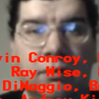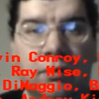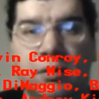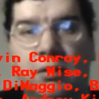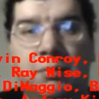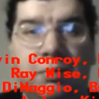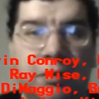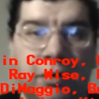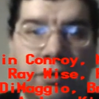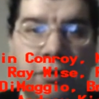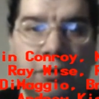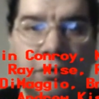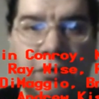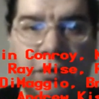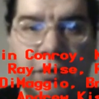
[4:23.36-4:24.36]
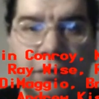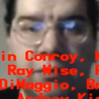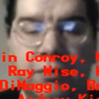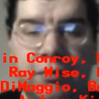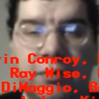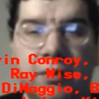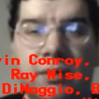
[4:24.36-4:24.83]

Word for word: one of the partners of,